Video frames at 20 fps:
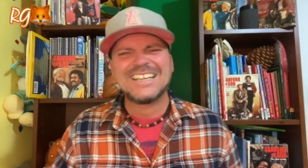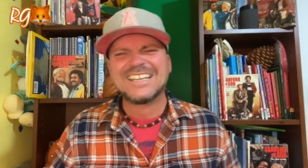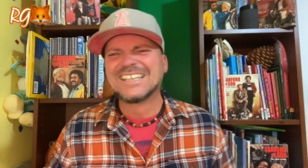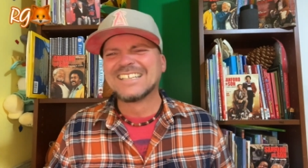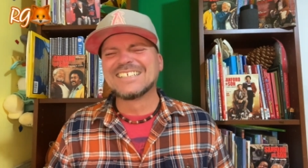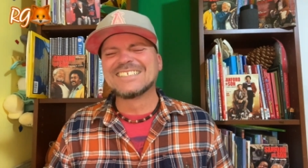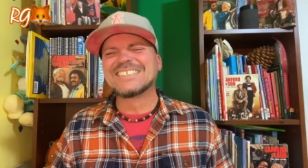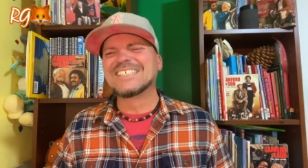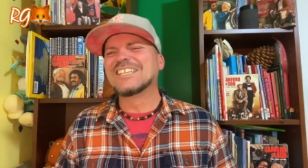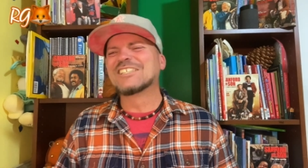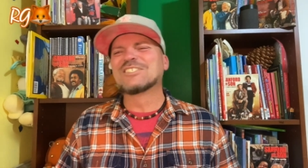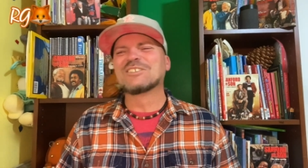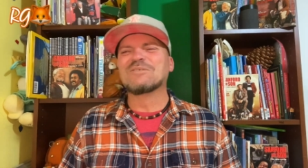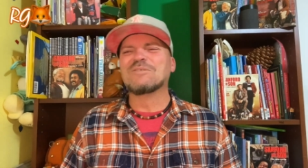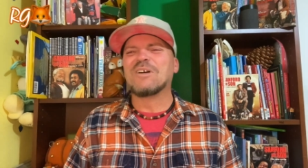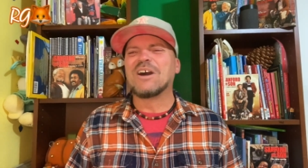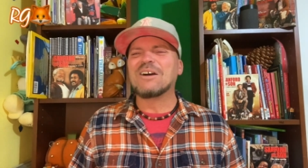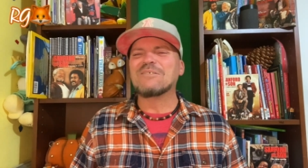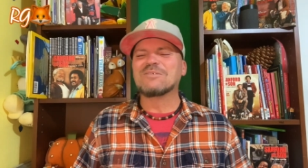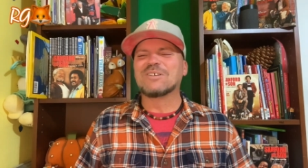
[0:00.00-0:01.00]
Because he doesn't
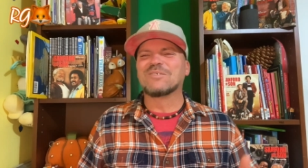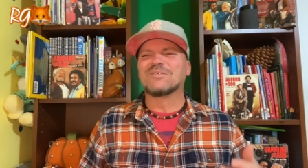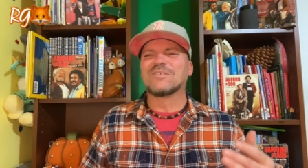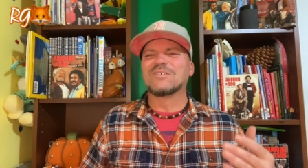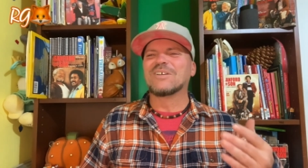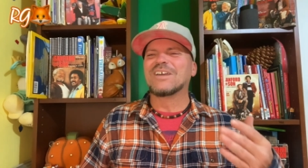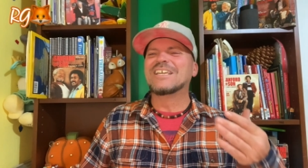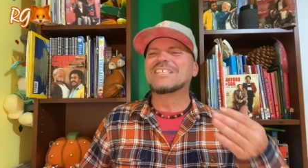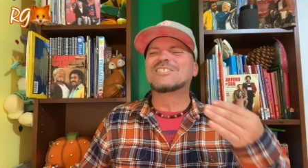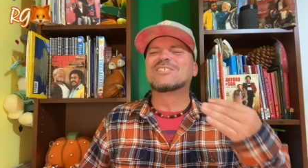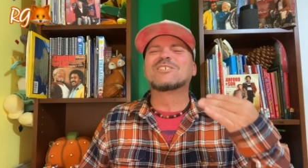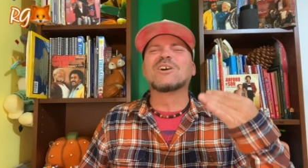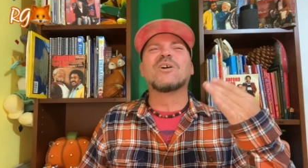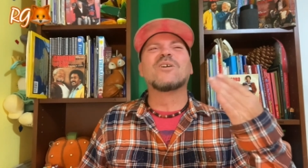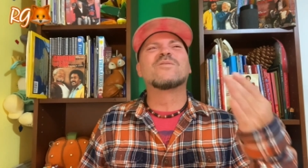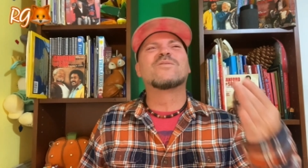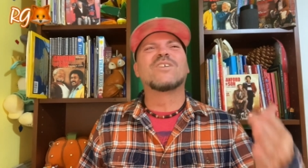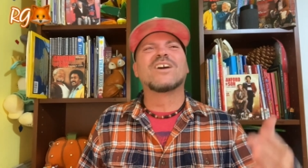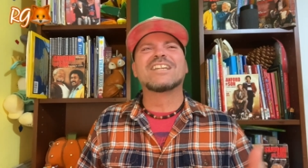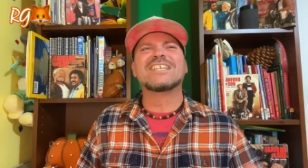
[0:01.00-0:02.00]
want one from, it's so
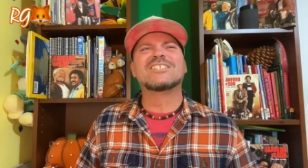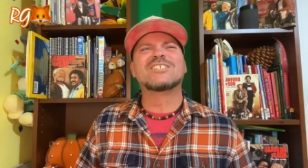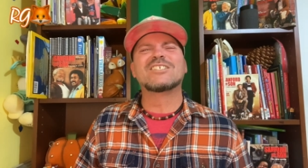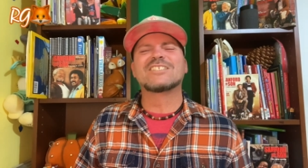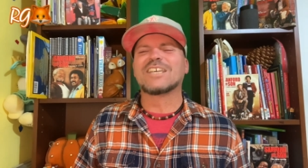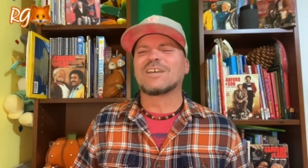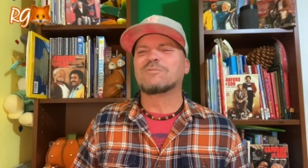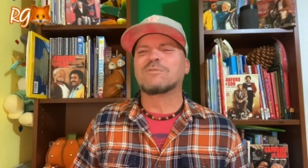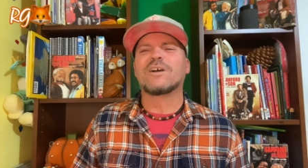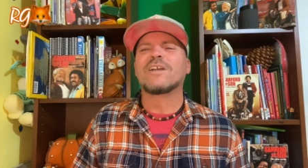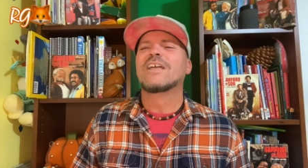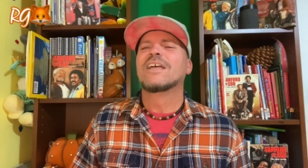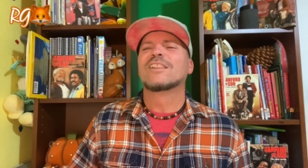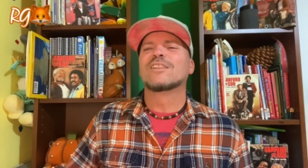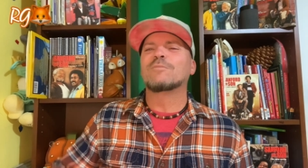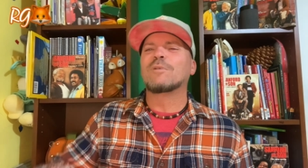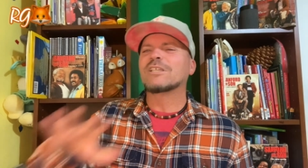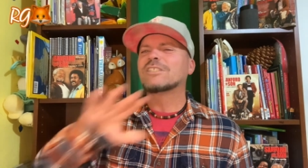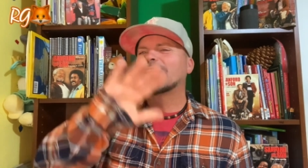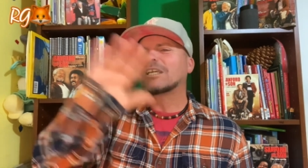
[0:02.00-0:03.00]
funny. And she's like, what?
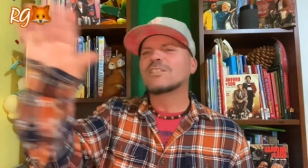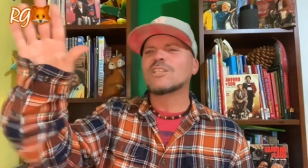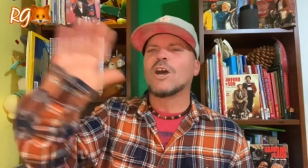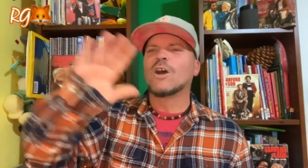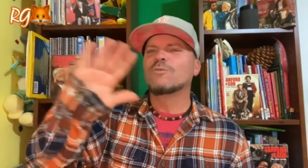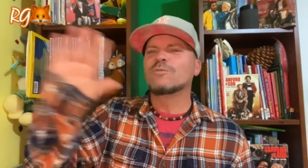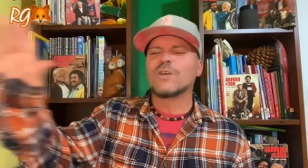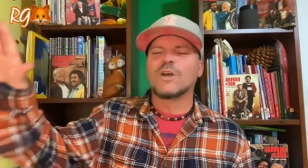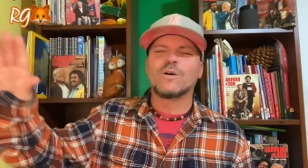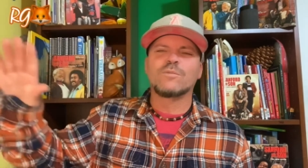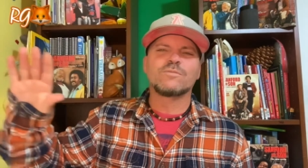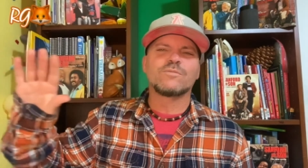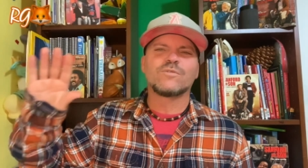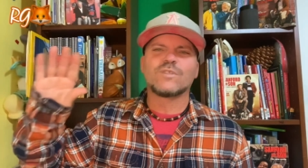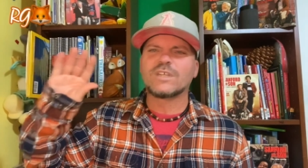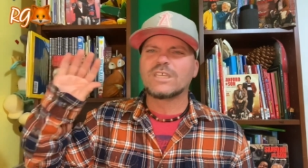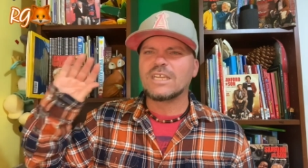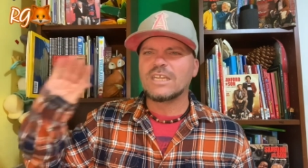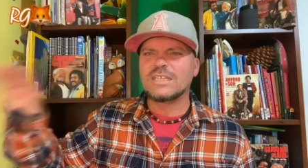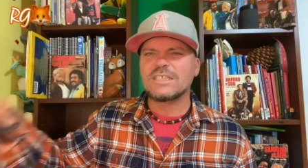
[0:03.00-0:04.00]
Lamont's like, no, no,
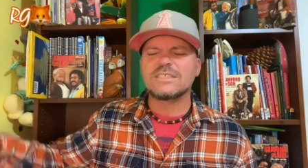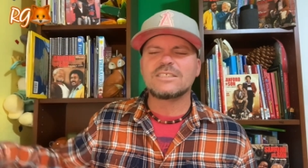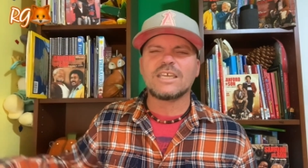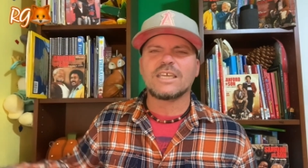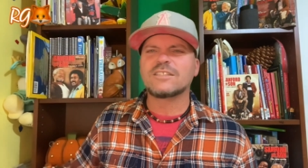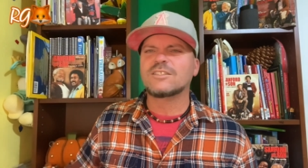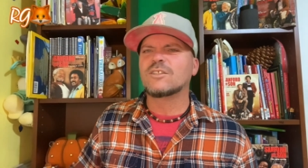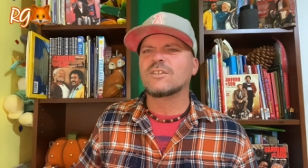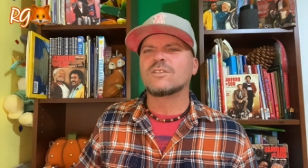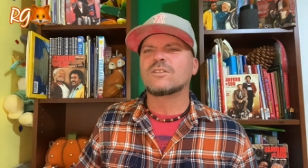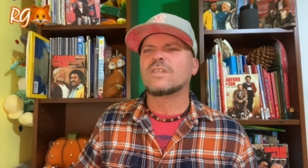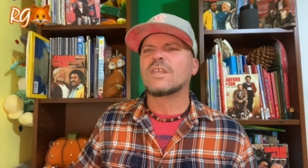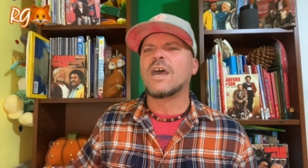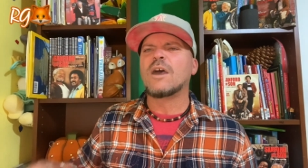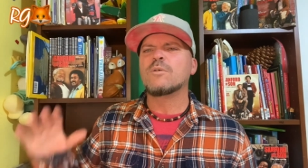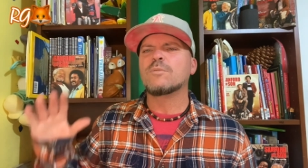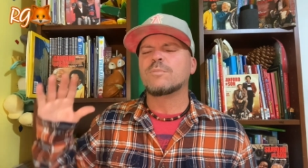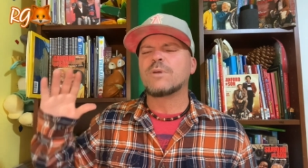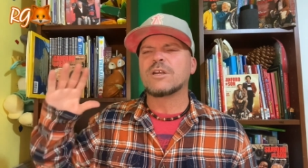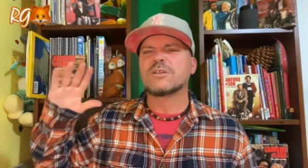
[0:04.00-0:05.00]
forget it. And he's like,
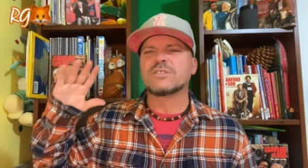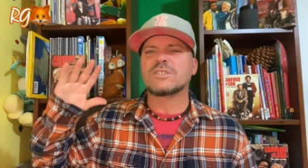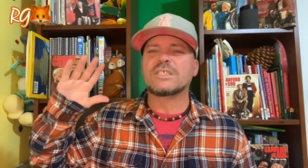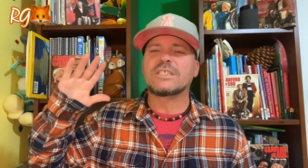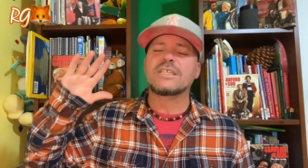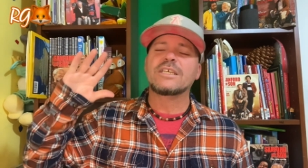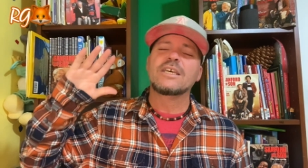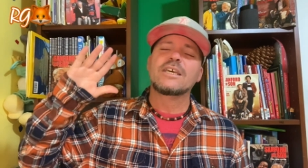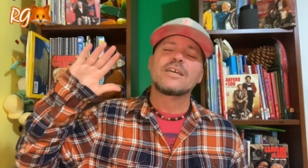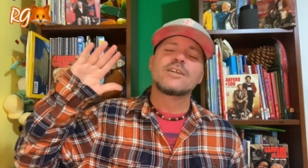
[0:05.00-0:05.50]
how embarrassing.